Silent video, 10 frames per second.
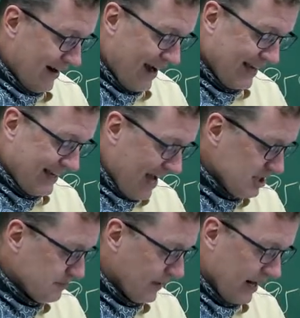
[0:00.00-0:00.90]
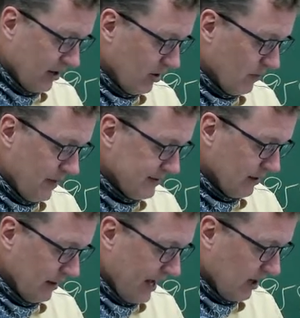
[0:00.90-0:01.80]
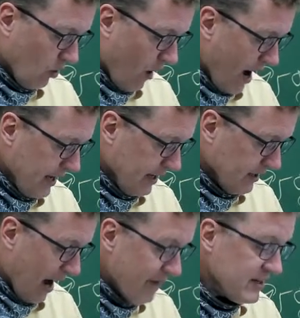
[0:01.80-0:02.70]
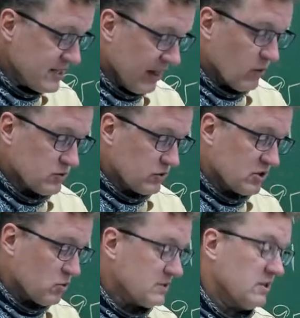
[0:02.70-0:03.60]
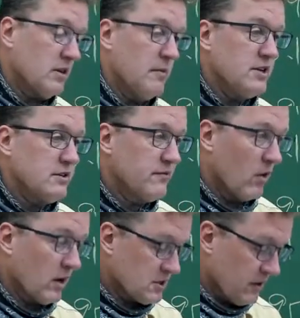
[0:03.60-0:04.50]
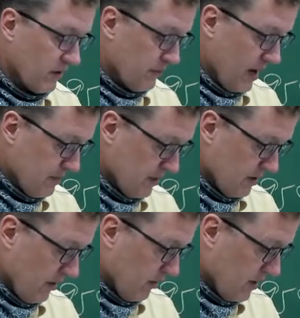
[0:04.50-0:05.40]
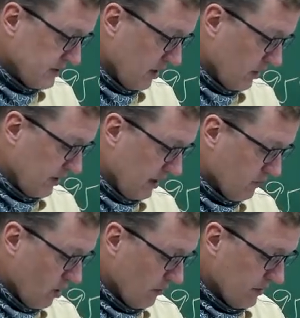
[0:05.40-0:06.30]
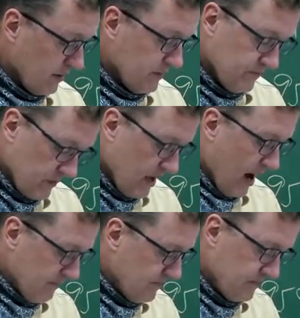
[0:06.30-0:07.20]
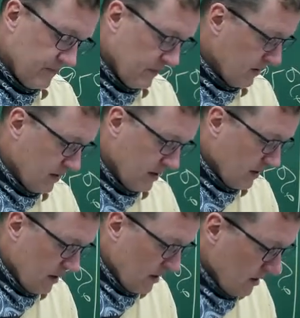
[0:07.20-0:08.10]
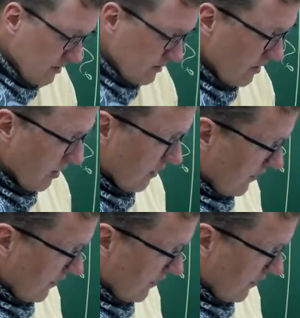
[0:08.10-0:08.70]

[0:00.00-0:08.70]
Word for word: I guess, but I don't know about the Lake Owyhee. Obviously, this wasn't the major focus of their paper. Otherwise, they would have done more with it. Yeah. No,